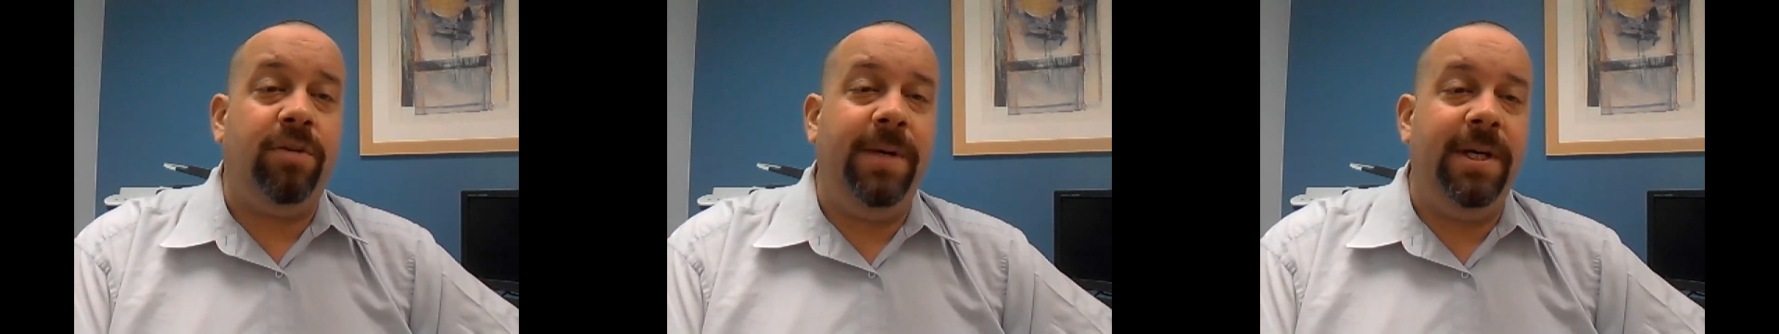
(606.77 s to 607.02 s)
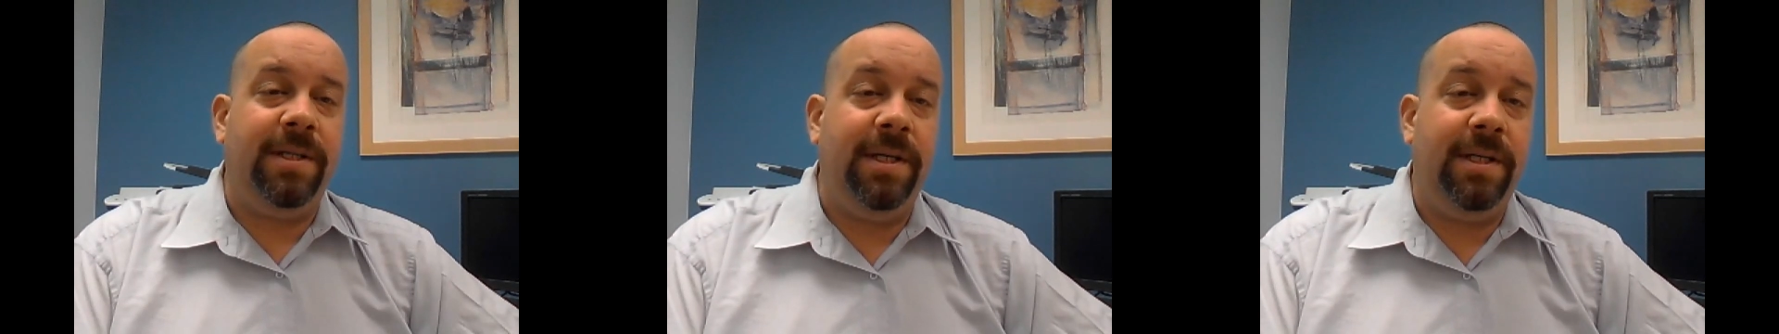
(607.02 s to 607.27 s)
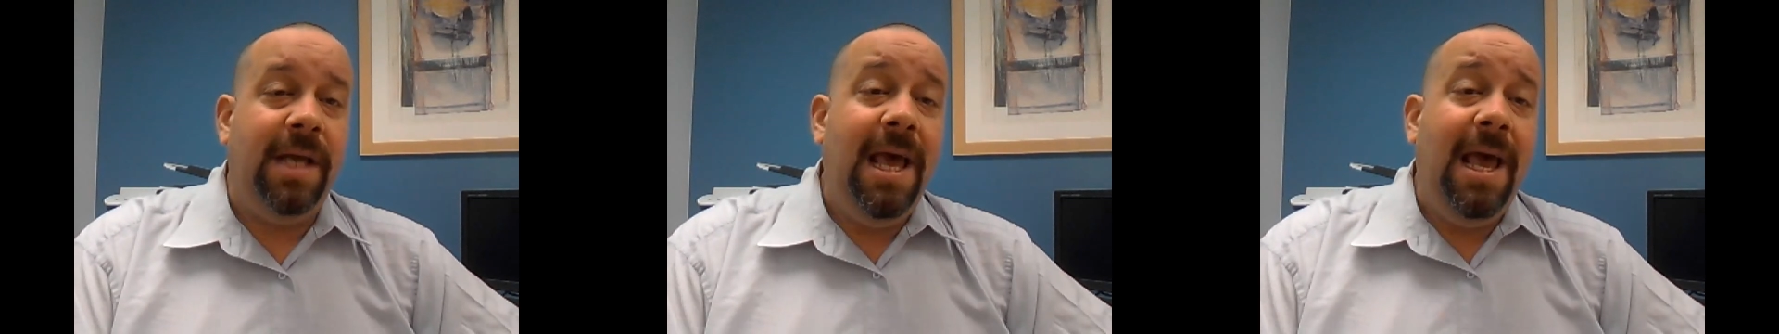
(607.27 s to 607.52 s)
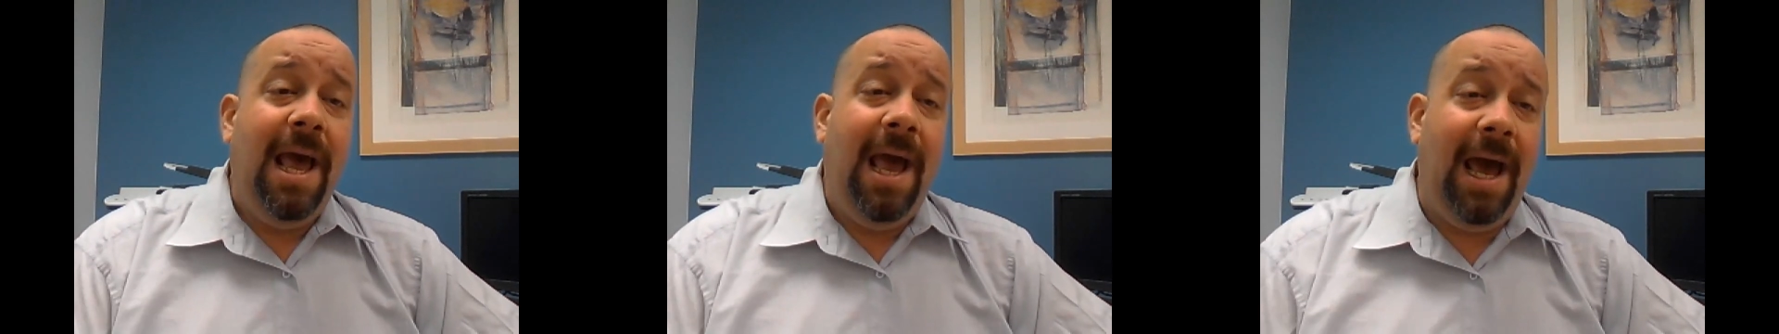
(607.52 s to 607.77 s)
business,
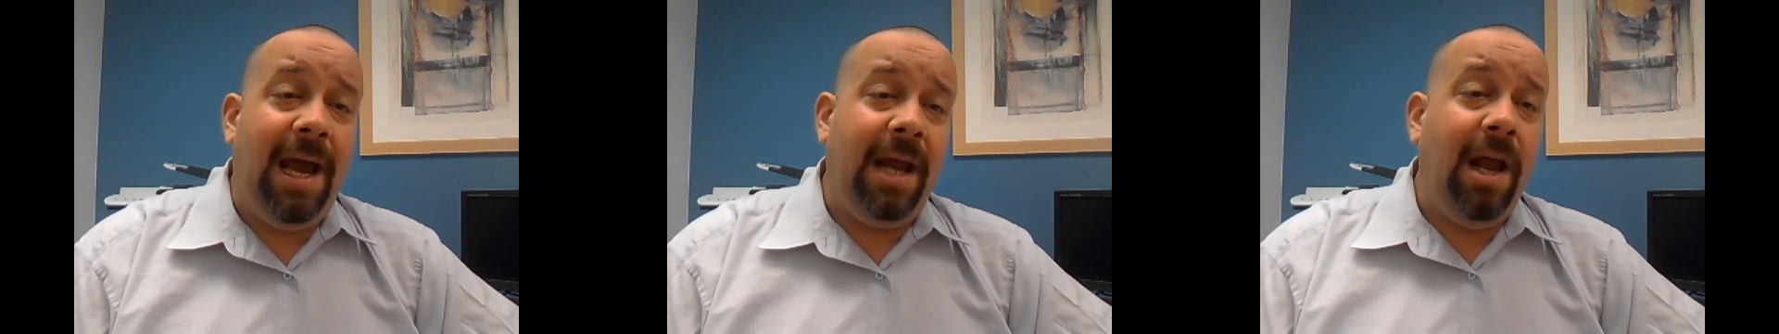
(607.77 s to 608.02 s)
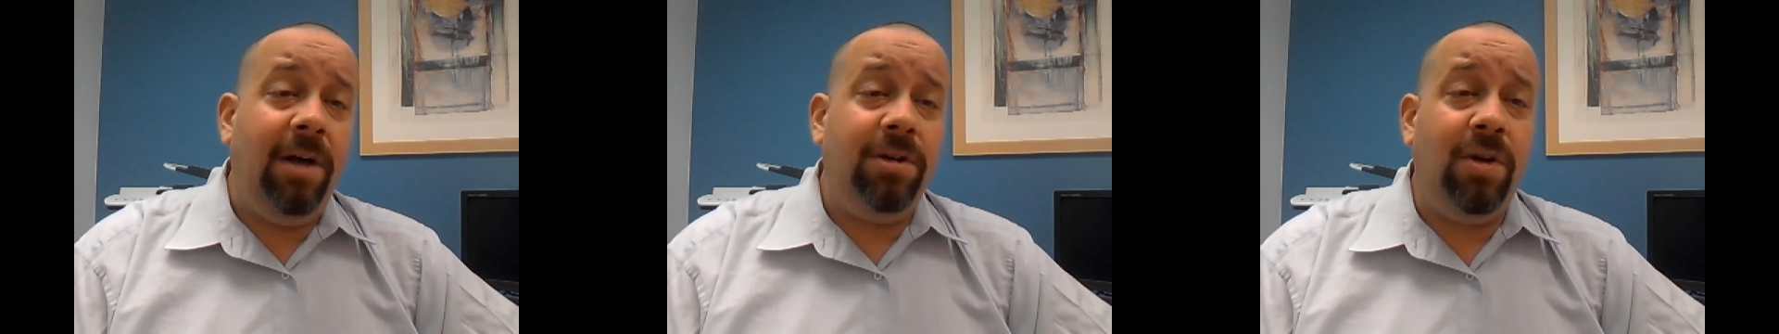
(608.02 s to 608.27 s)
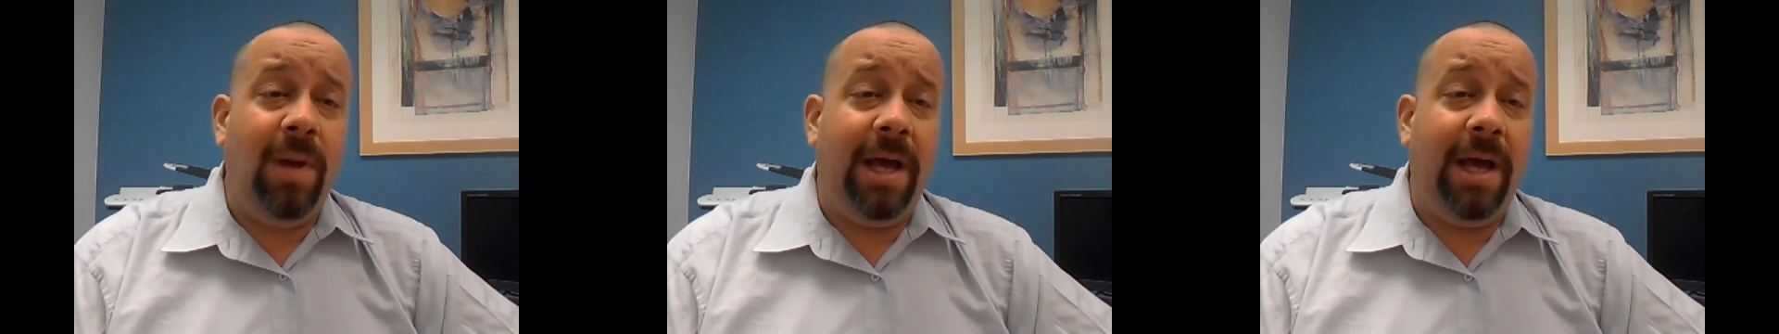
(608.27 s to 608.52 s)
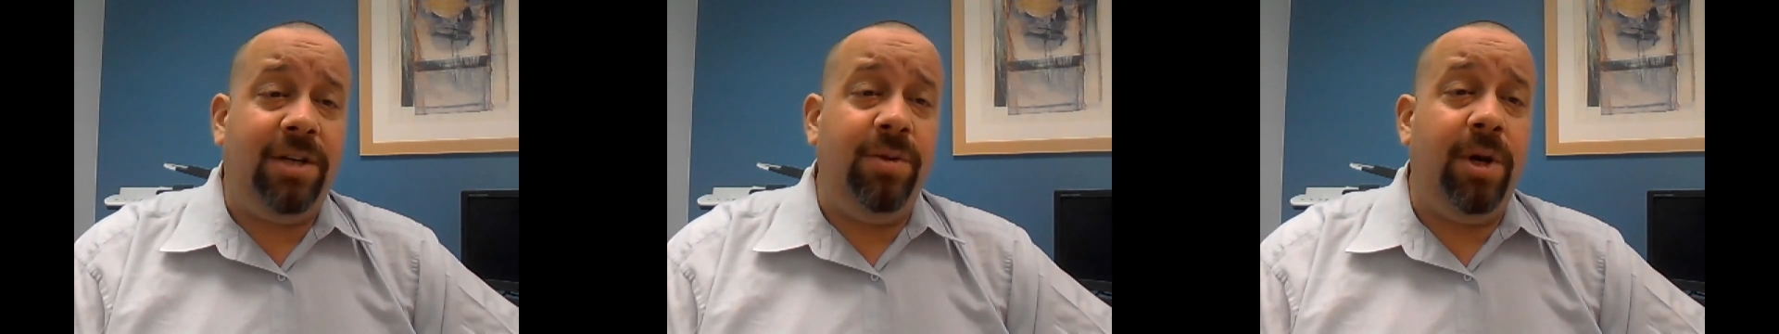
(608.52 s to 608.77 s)
and I'd also
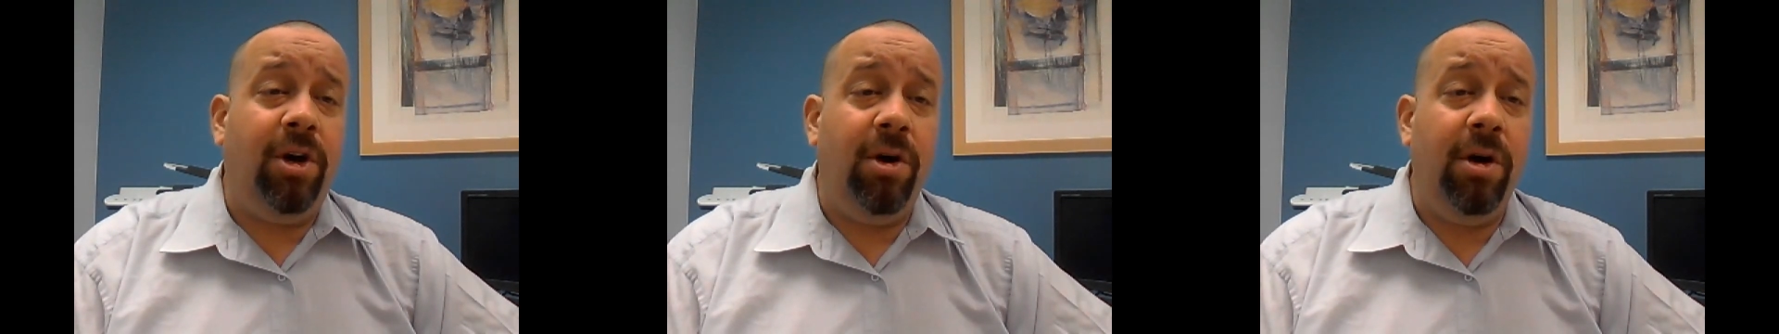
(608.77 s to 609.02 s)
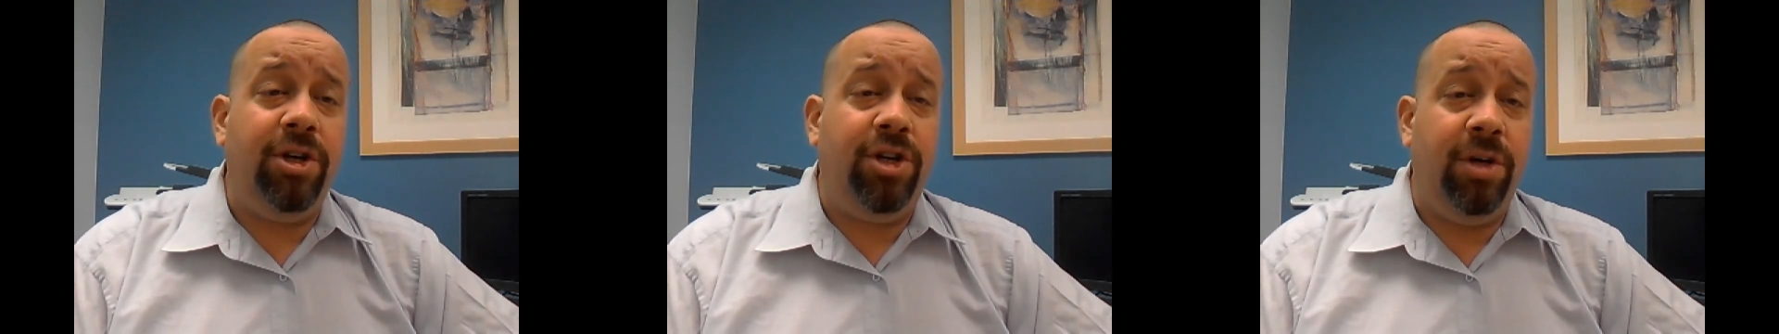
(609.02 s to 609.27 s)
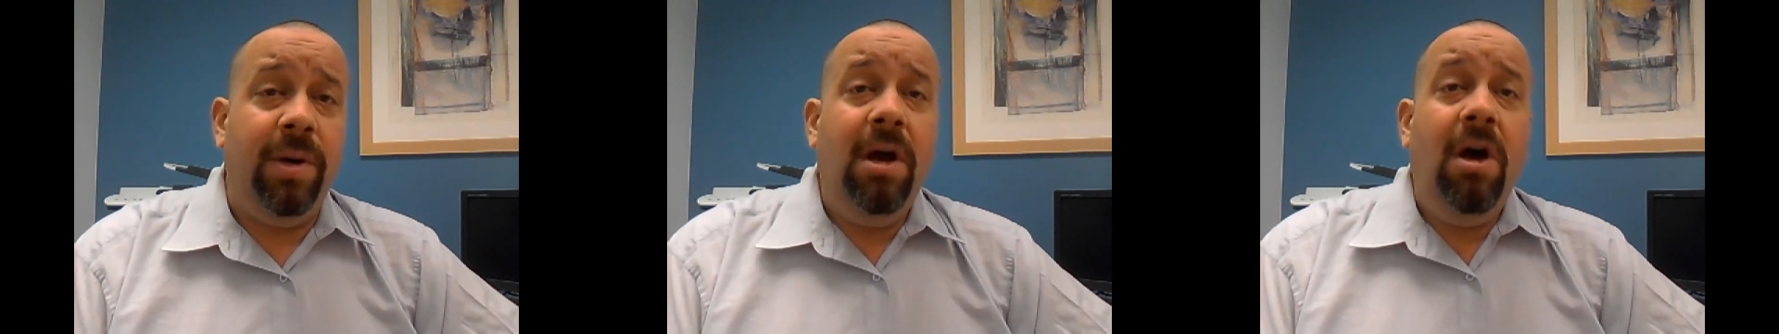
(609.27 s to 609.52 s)
like to encourage you,